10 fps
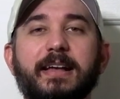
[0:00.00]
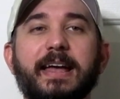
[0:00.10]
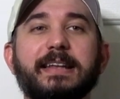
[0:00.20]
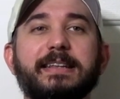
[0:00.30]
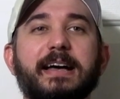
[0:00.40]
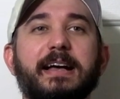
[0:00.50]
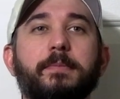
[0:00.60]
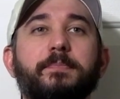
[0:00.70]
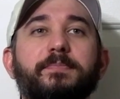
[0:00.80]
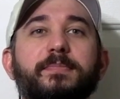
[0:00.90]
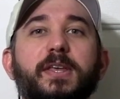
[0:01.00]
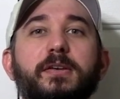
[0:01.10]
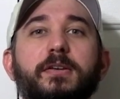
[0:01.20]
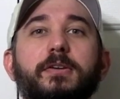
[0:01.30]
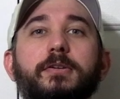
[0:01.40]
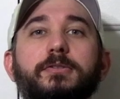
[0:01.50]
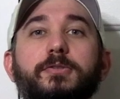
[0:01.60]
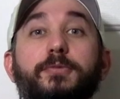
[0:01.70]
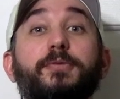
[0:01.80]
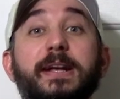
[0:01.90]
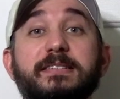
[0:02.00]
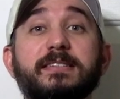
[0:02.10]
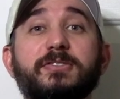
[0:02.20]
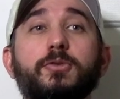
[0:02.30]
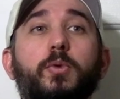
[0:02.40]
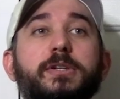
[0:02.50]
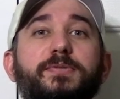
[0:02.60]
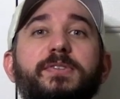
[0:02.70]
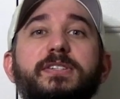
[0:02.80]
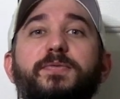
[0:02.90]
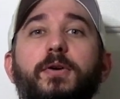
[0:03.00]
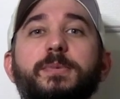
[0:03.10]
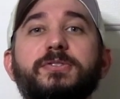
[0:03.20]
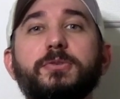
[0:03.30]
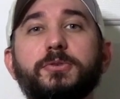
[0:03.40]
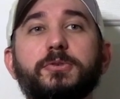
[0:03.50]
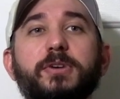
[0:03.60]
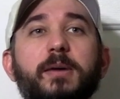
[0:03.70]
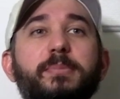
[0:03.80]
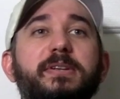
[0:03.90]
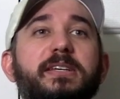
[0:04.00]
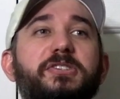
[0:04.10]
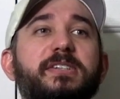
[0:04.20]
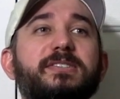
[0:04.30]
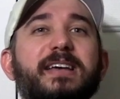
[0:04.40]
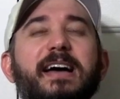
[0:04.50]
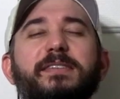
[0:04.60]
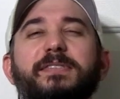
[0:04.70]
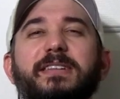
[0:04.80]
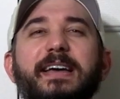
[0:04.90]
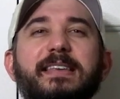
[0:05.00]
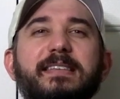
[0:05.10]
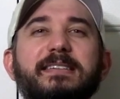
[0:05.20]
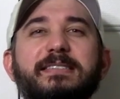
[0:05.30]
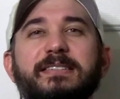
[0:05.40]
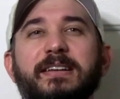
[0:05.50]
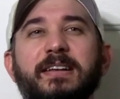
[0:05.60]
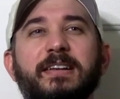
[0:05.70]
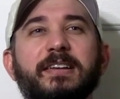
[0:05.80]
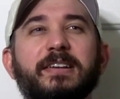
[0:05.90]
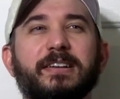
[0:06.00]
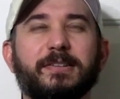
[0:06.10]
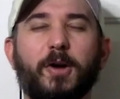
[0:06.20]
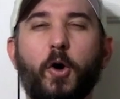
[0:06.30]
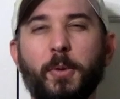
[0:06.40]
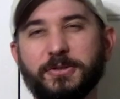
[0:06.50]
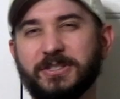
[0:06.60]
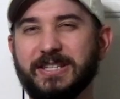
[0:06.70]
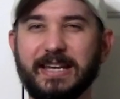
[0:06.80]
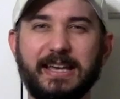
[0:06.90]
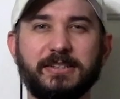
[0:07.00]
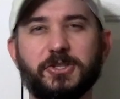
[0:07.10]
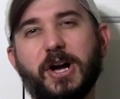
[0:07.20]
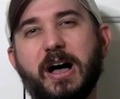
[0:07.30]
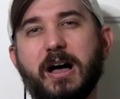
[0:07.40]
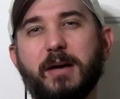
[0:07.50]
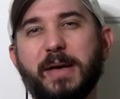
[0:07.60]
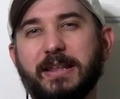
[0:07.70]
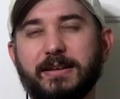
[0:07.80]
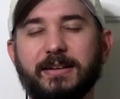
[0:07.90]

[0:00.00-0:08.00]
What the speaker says: And Frances, who works for this pharmaceutical company, she's kind of in like this almost dead end job.